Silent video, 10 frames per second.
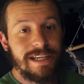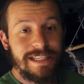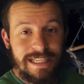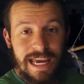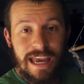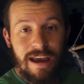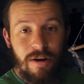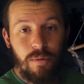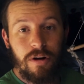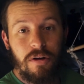Today,
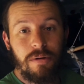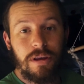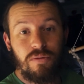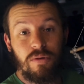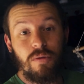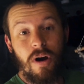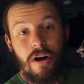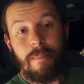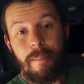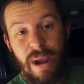we're going through
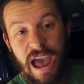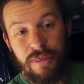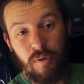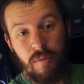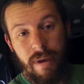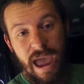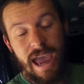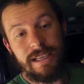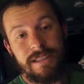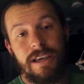our bathroom
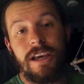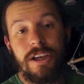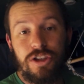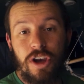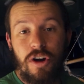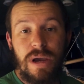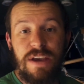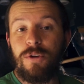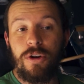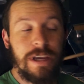bags. So,
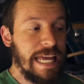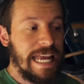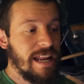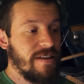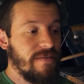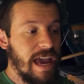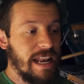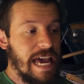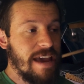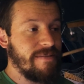if you're getting into
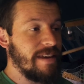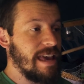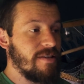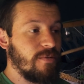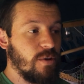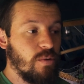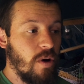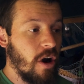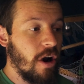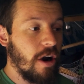van life, if you
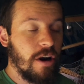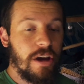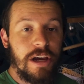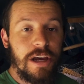are